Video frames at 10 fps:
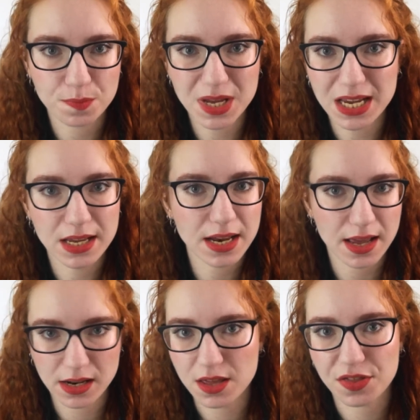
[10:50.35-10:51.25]
mean
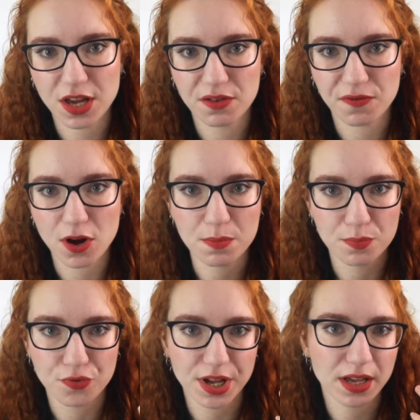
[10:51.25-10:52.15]
anything
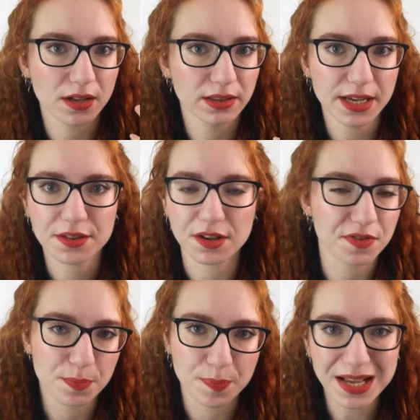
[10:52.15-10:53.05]
from bringing a length
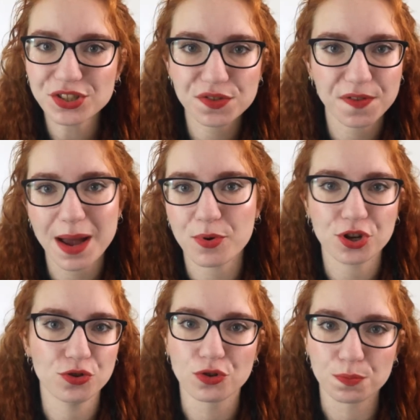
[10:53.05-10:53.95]
of the best
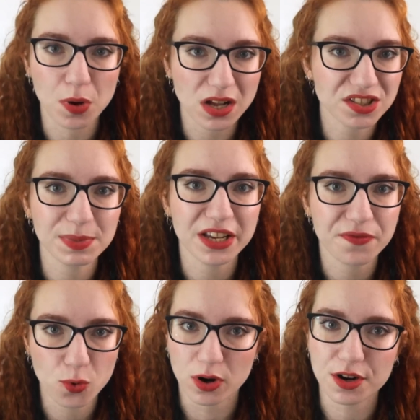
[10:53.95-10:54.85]
fabric you could possibly
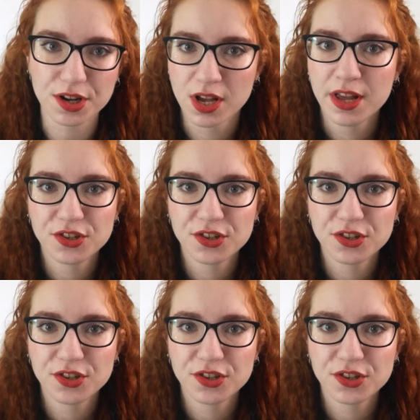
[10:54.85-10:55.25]
afford